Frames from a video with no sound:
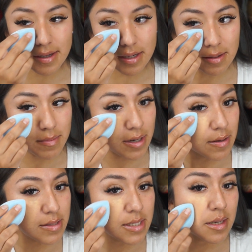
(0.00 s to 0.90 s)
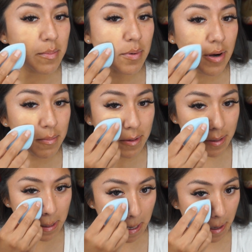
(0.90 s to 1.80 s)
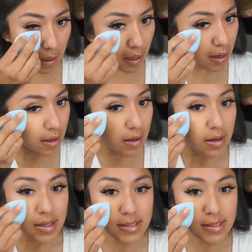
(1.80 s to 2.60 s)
And I'm not using a primer. I